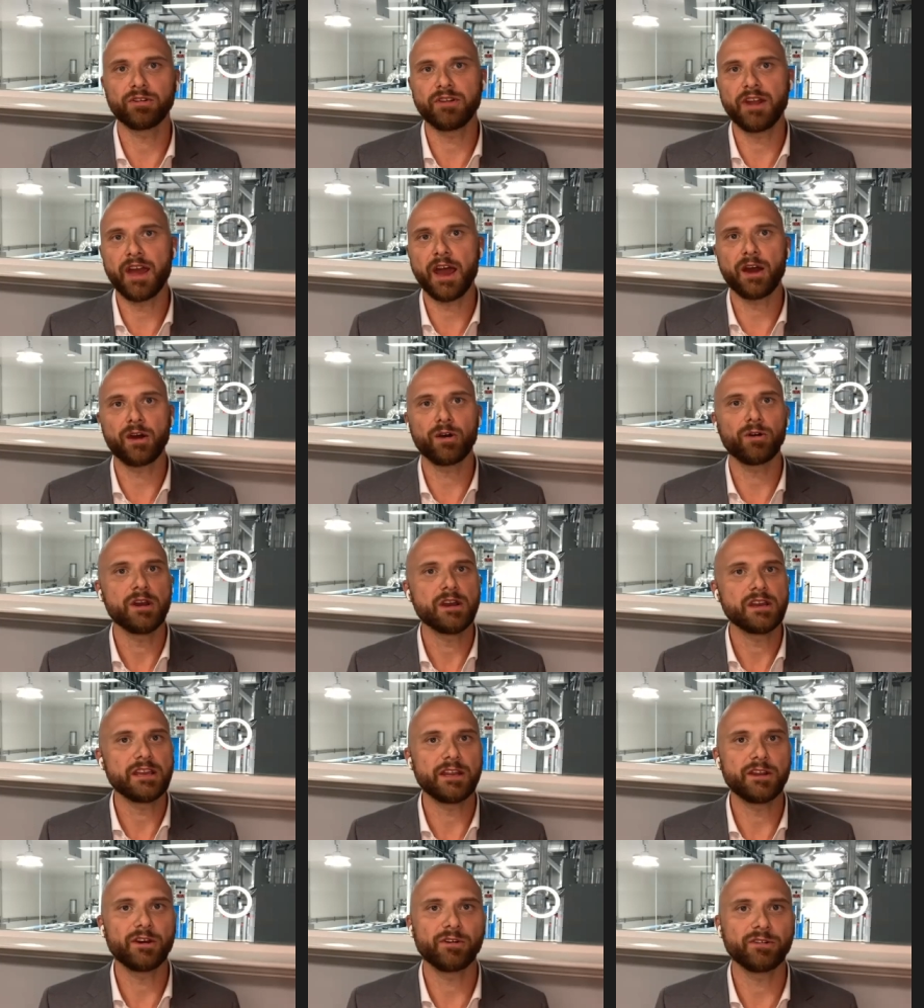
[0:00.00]
Now,
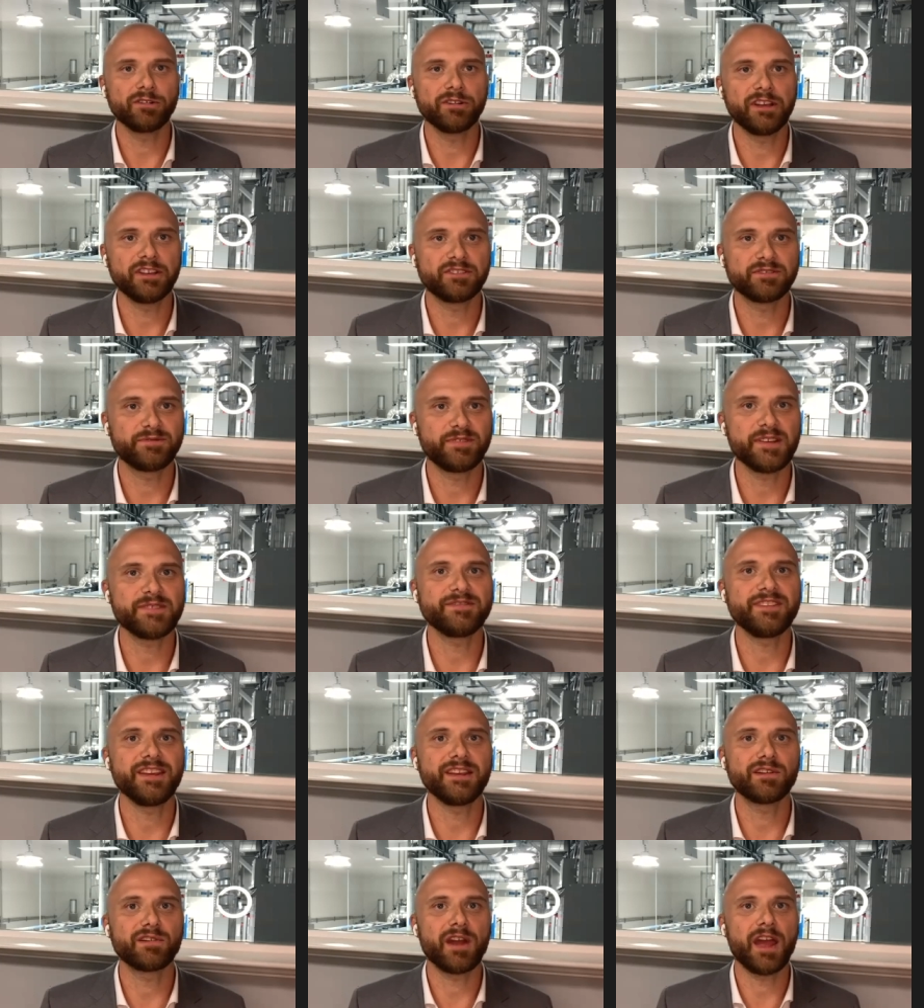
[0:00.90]
you know, it's
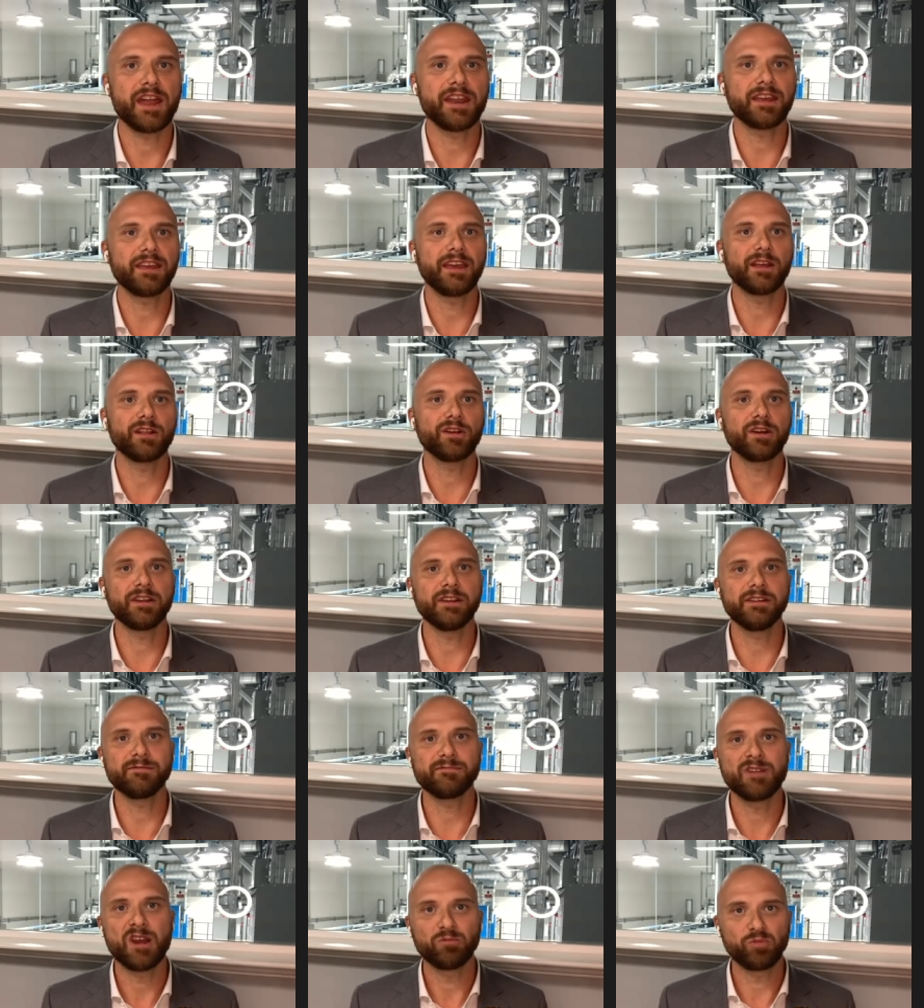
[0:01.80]
15 grand a kilo.
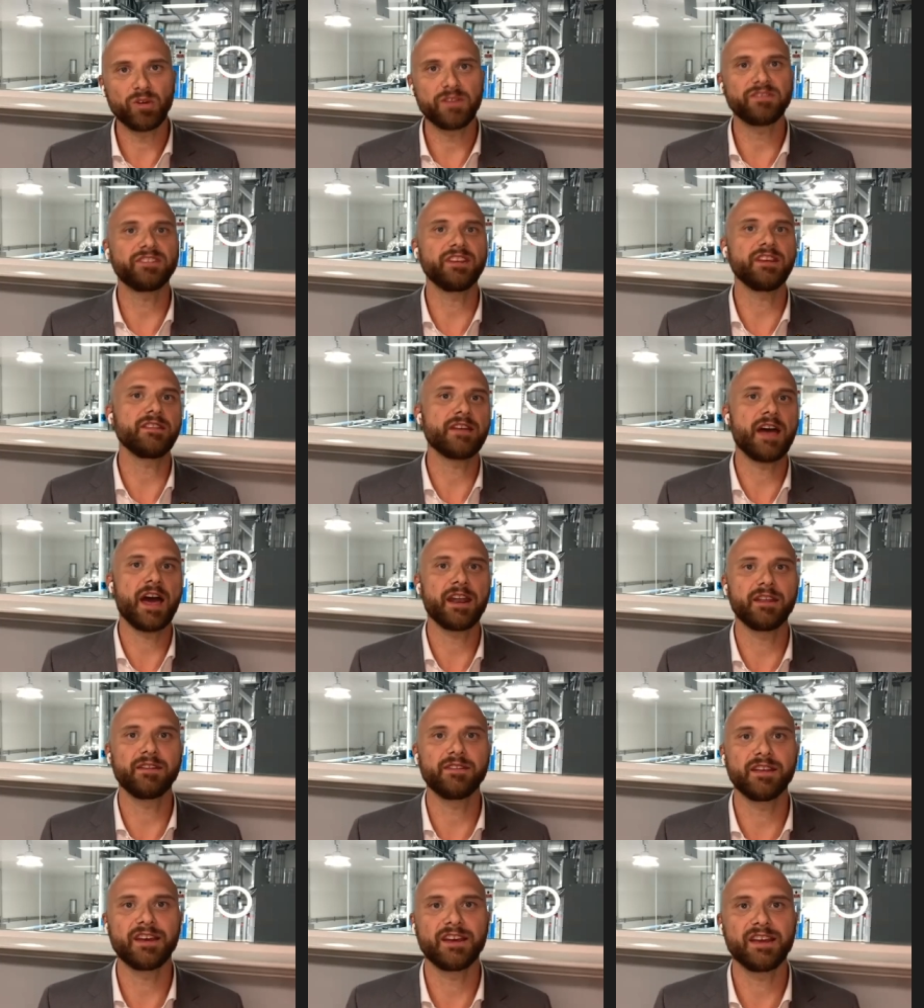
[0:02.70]
And we've seen that
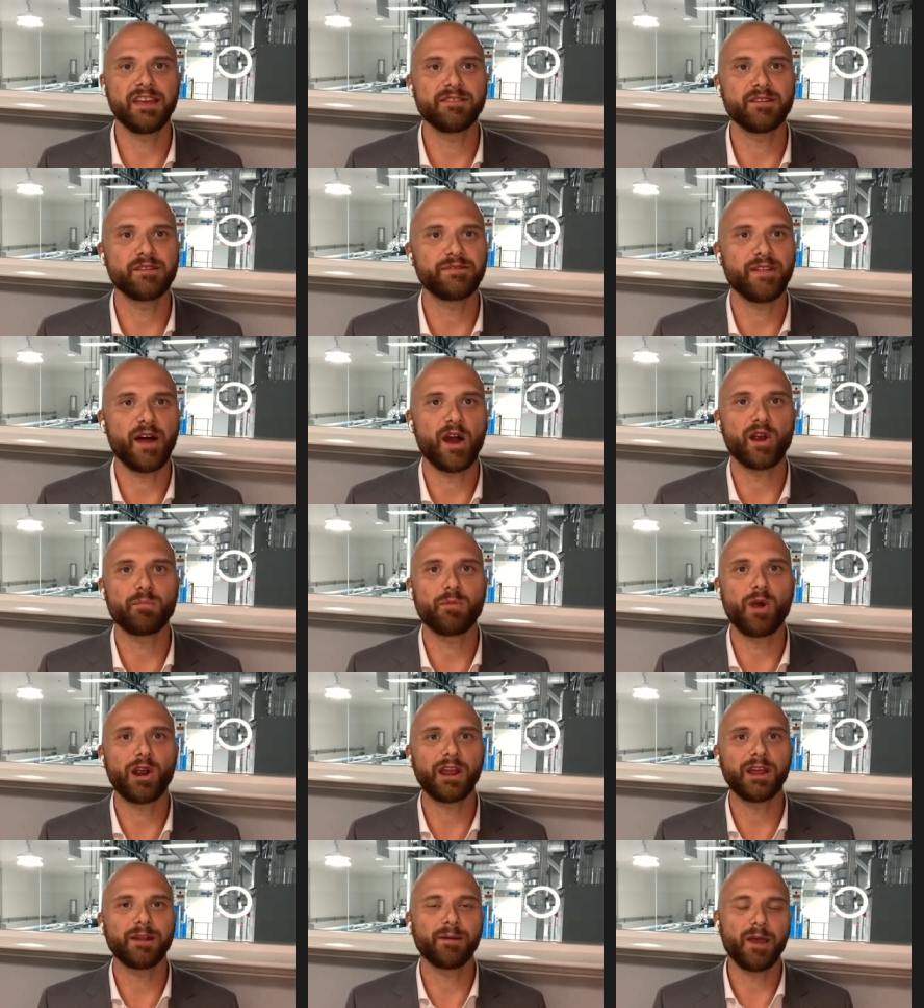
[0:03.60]
in the, in the flower
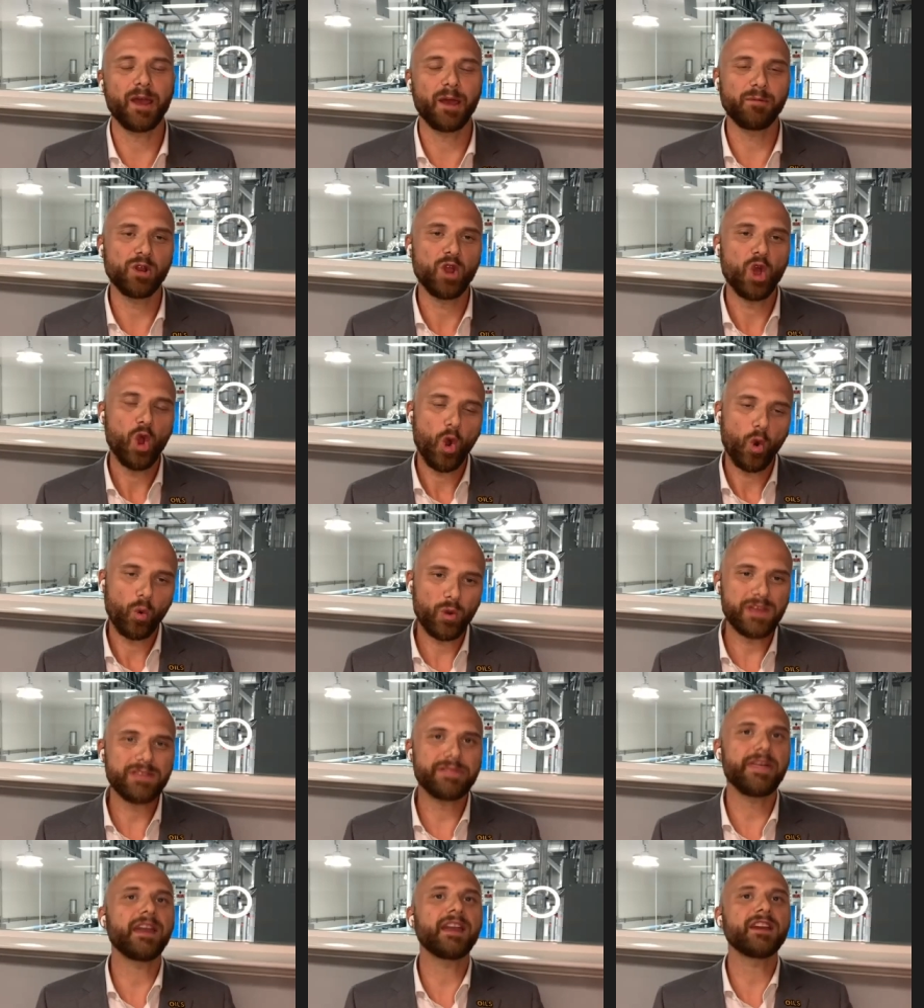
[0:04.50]
market. I mean, we
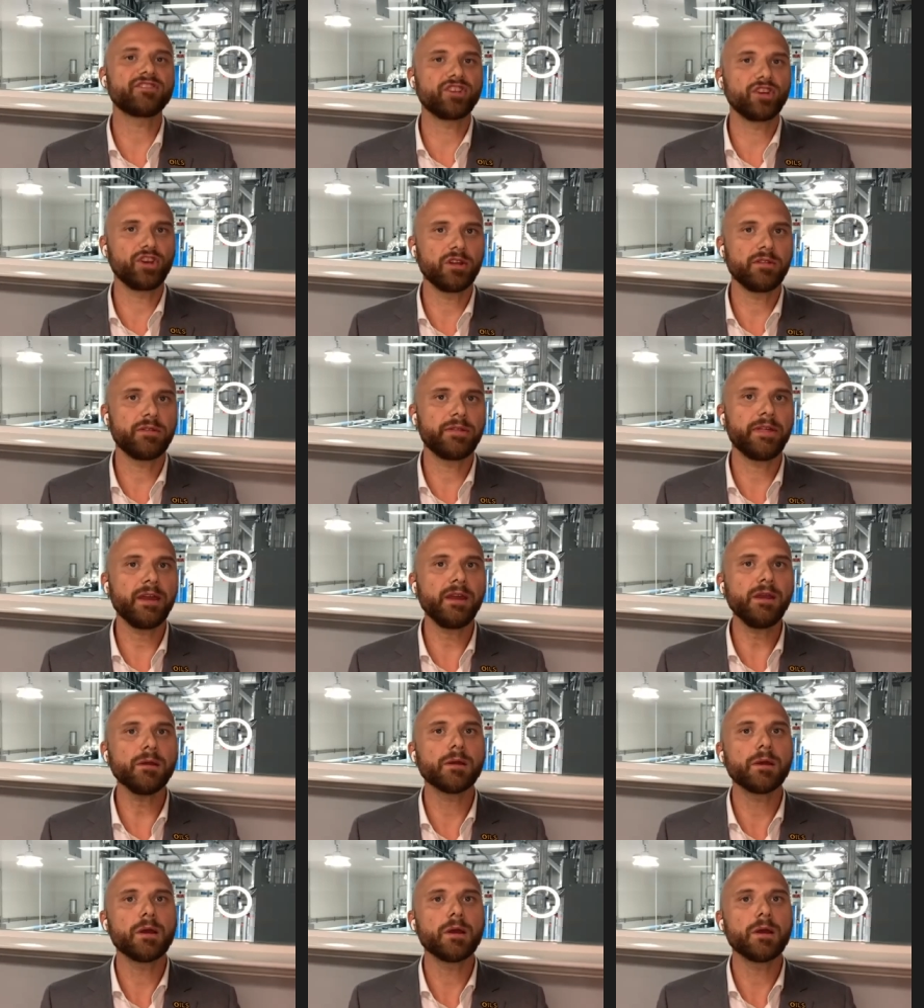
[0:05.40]
think it's a good thing